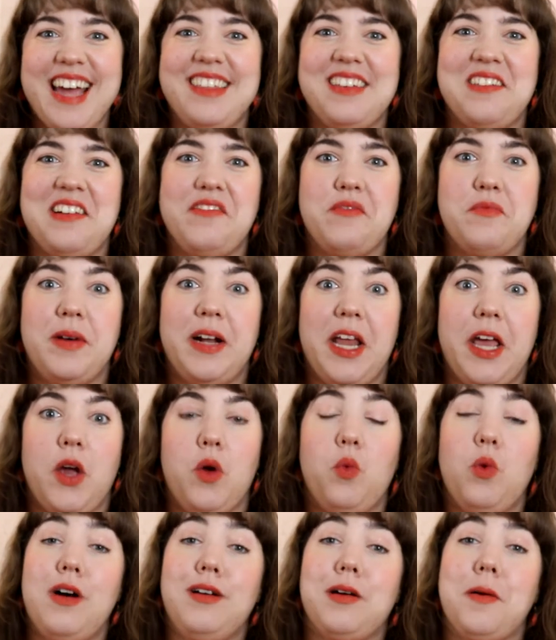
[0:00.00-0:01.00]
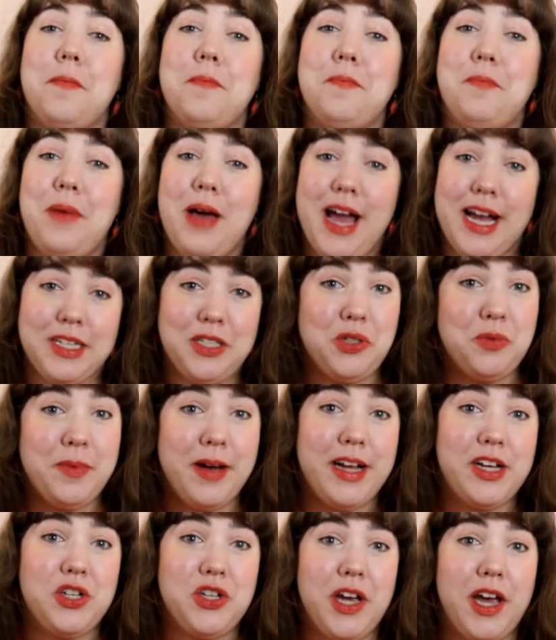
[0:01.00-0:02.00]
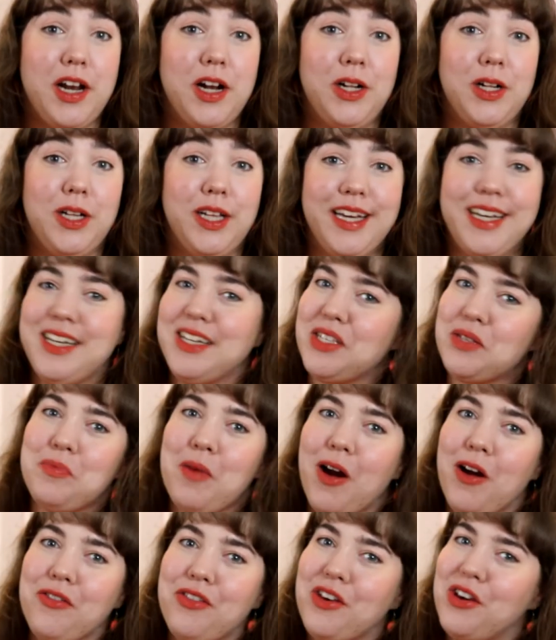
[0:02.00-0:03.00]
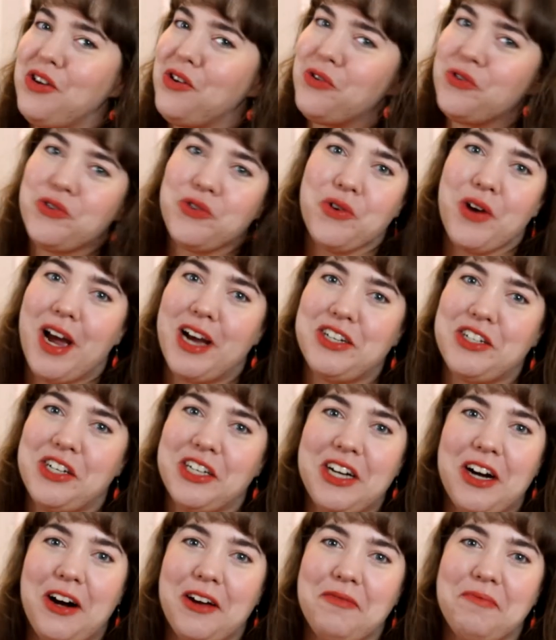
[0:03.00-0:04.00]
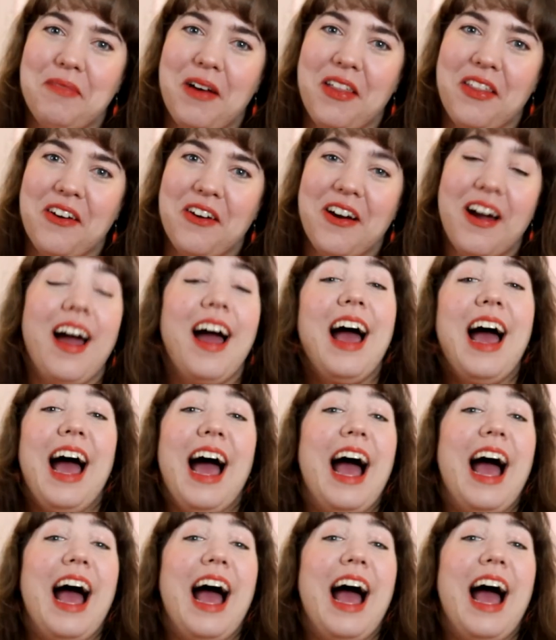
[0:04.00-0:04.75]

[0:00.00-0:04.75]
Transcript: there, everybody. Welcome back to my channel. It is Martha, your trashy godmother.